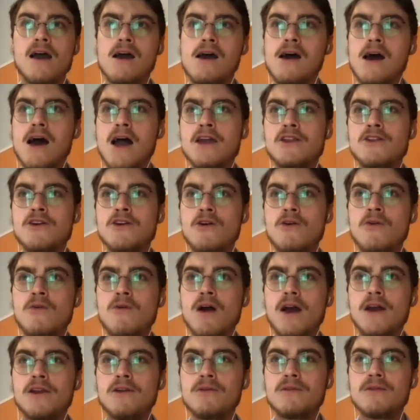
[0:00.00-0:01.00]
know
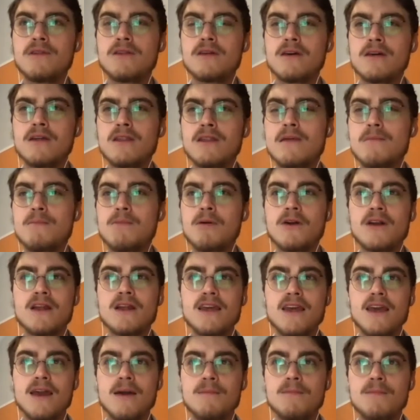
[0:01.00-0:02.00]
the Bernie
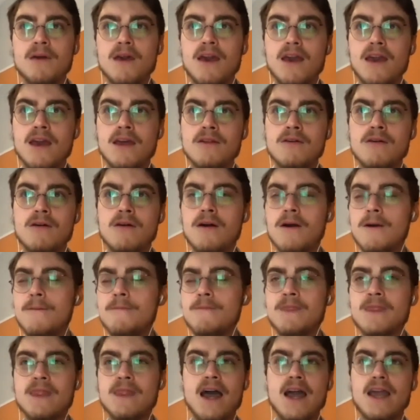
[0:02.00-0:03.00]
campaign,
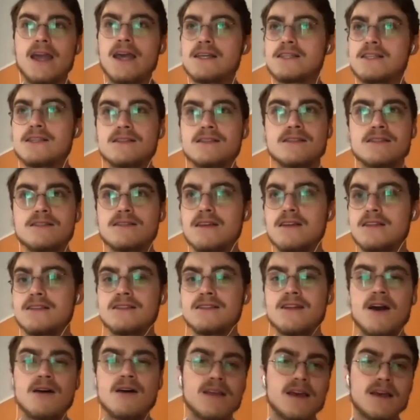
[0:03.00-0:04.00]
or I guess it's
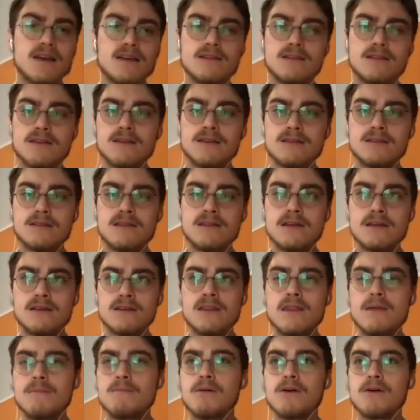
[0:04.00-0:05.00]
now like
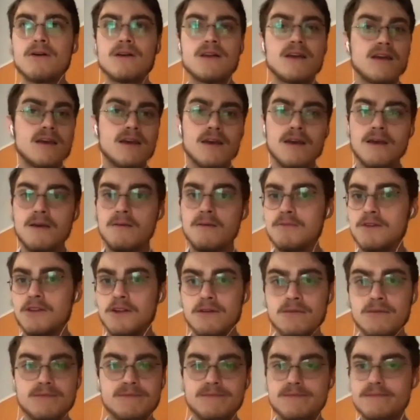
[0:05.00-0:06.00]
the Bernie,
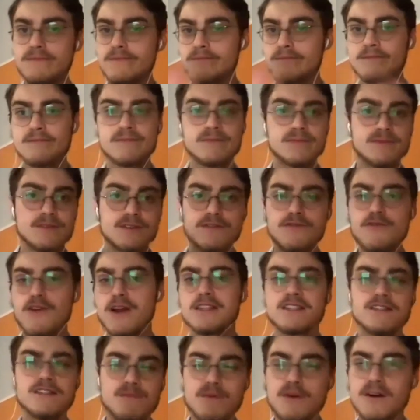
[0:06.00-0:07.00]

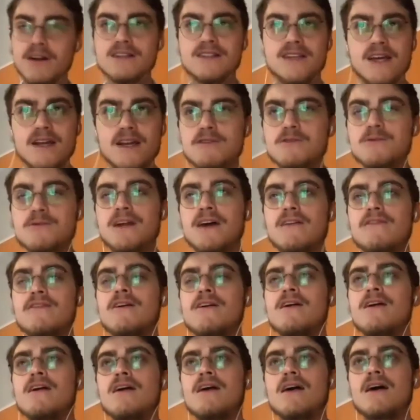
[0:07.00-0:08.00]
Friends of Bernie Sanders, whatever,
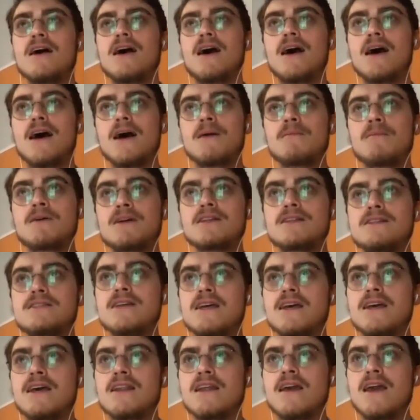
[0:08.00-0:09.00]

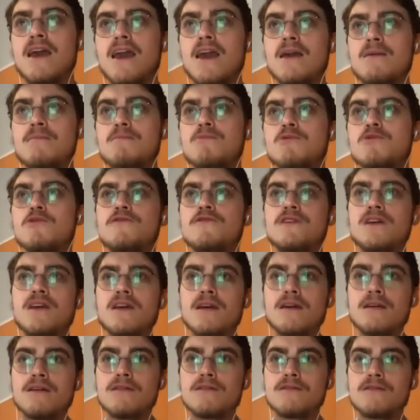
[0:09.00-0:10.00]
did a
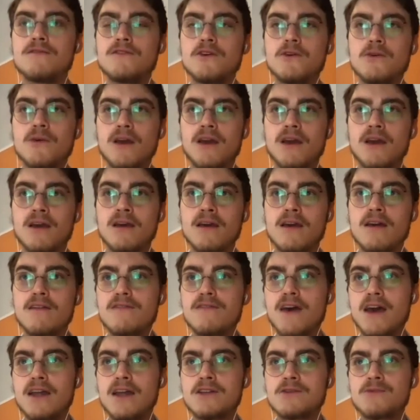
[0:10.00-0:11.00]
movie viewing
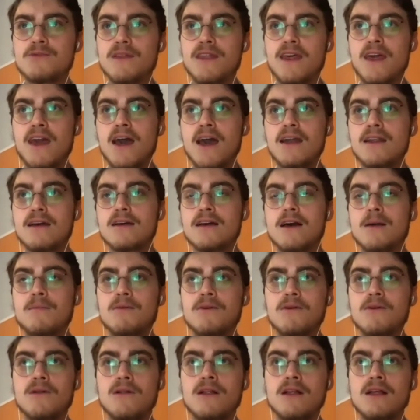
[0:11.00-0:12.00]
event where they had a
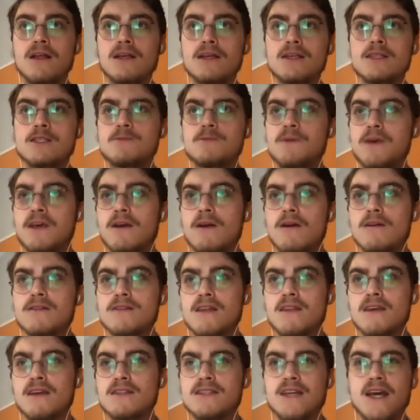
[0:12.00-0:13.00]
couple speakers. I
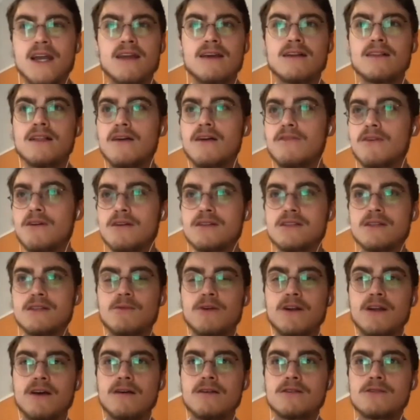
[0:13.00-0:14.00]
think Danny Glover and
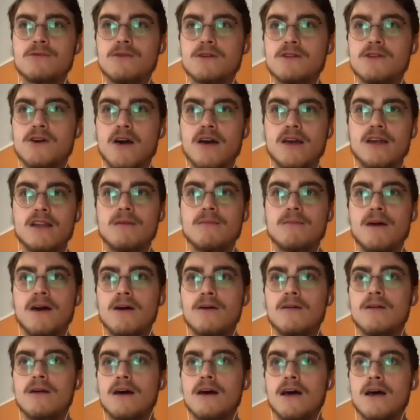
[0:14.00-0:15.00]
someone else were talking
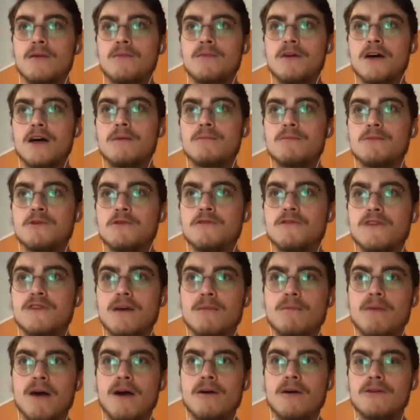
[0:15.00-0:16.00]
about a movie
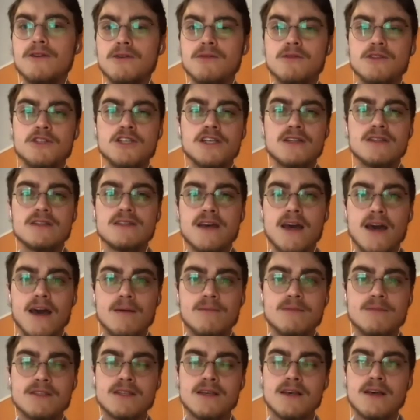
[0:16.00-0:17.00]
about Eugene
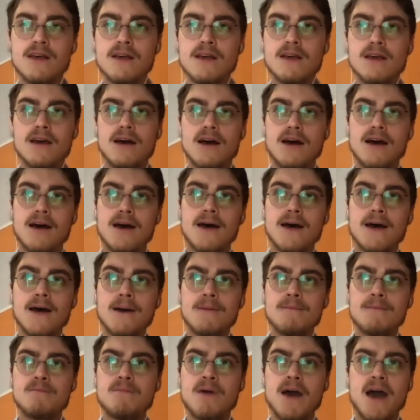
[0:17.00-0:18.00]
Debs
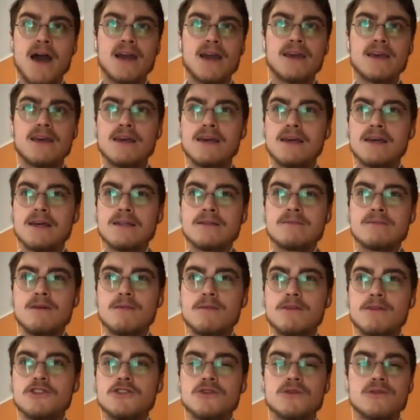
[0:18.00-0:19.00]
back in
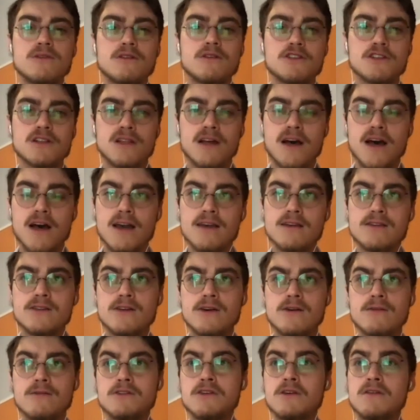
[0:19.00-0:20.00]
maybe June or July.
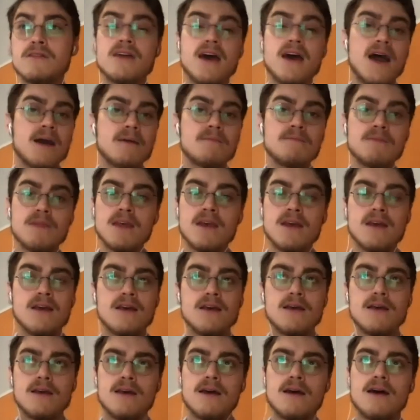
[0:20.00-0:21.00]
So that
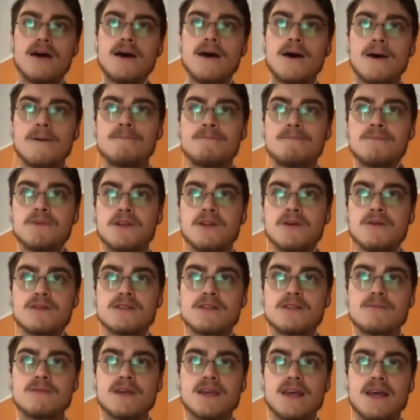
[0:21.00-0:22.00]

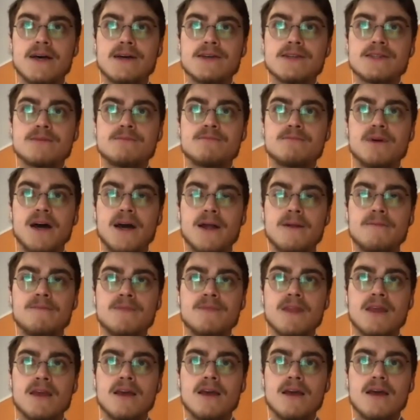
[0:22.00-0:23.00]
something else. But
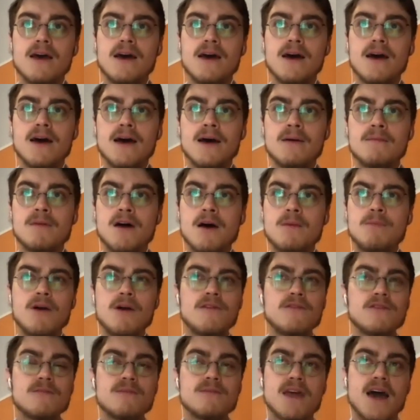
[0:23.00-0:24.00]

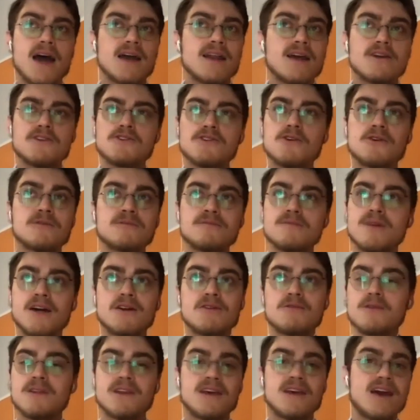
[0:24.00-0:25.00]
apart from that, I don't
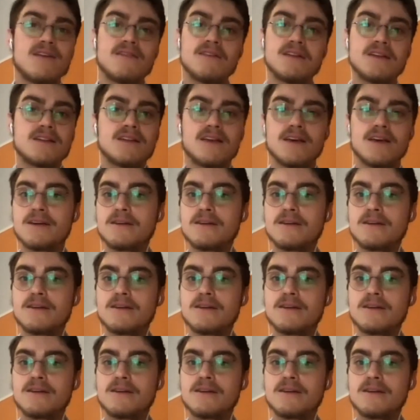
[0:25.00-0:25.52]
really have any like